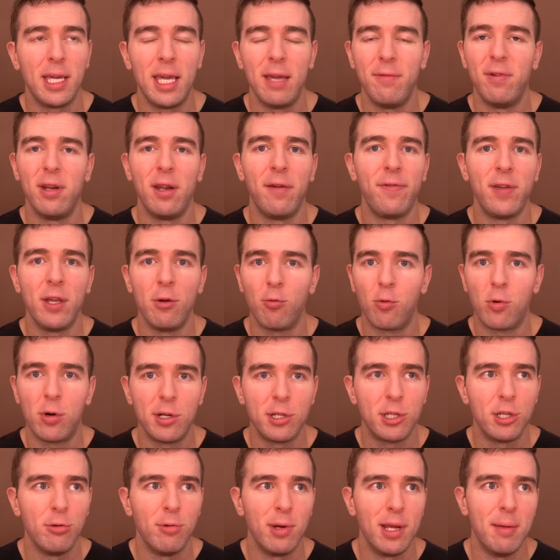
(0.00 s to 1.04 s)
even if you
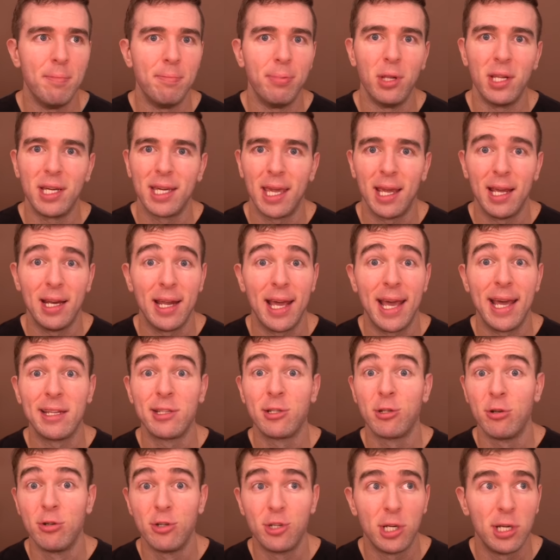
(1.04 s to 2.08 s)
were to implicate
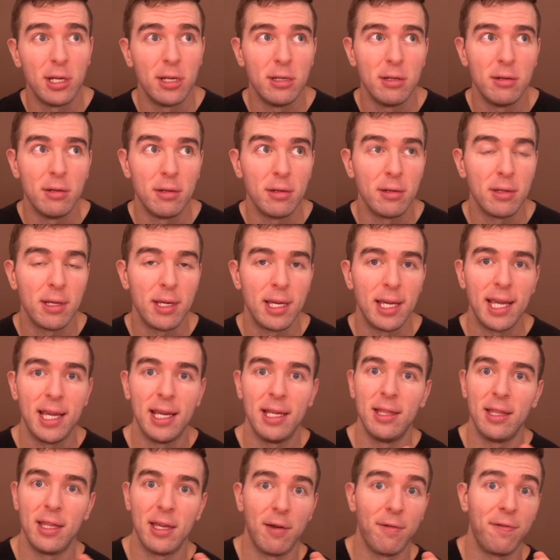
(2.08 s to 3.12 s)
estrogen
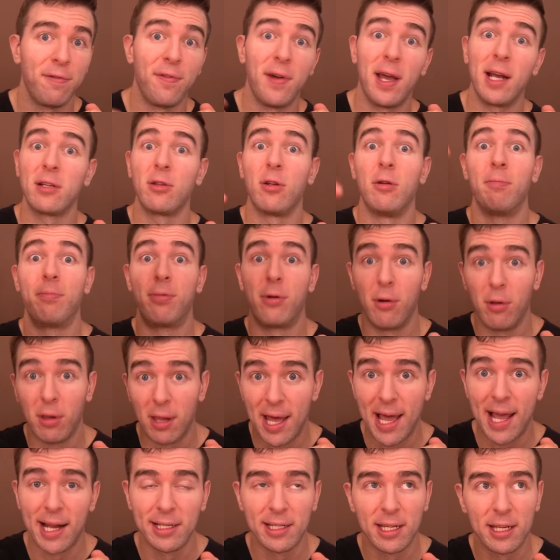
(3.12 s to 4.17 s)
in the effect on
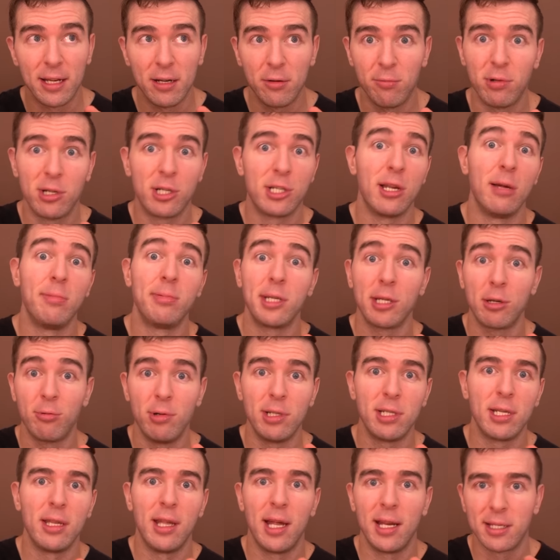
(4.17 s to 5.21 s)
prolactin, which
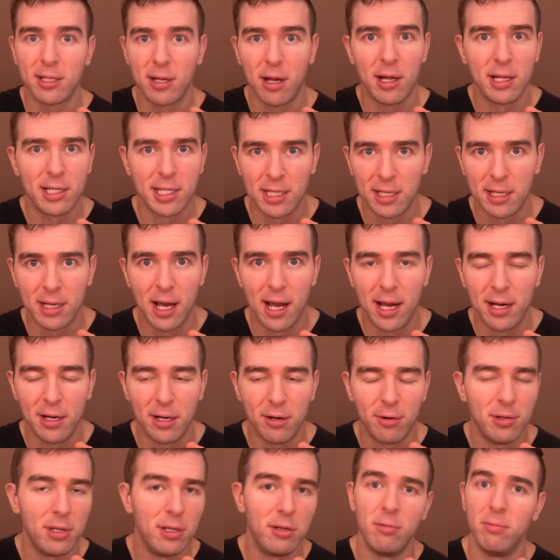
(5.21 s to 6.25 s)
subsequent to that is causing
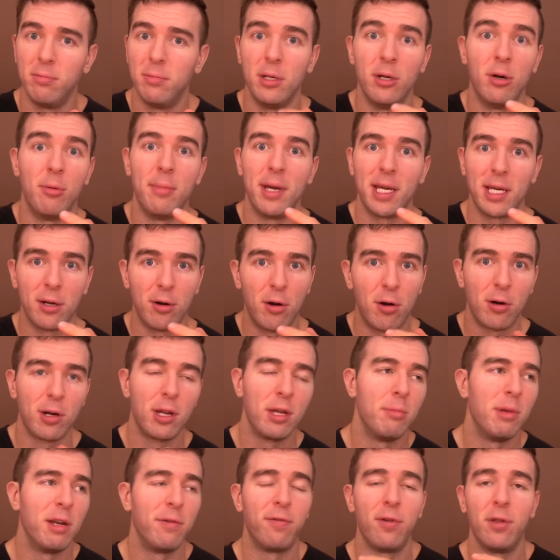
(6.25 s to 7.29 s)
gyno, and you know, make an
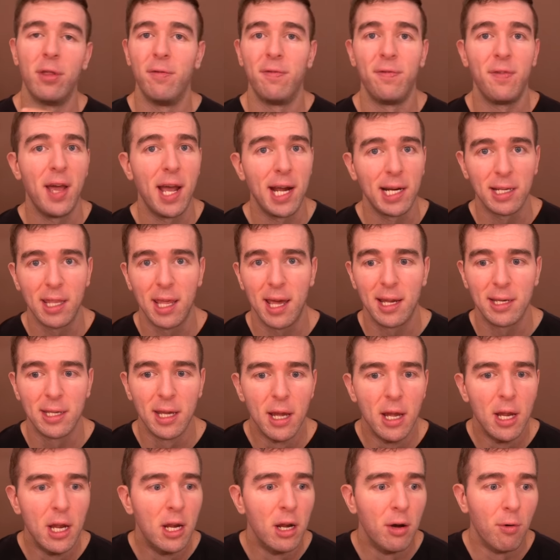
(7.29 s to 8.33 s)
argument for the fact that,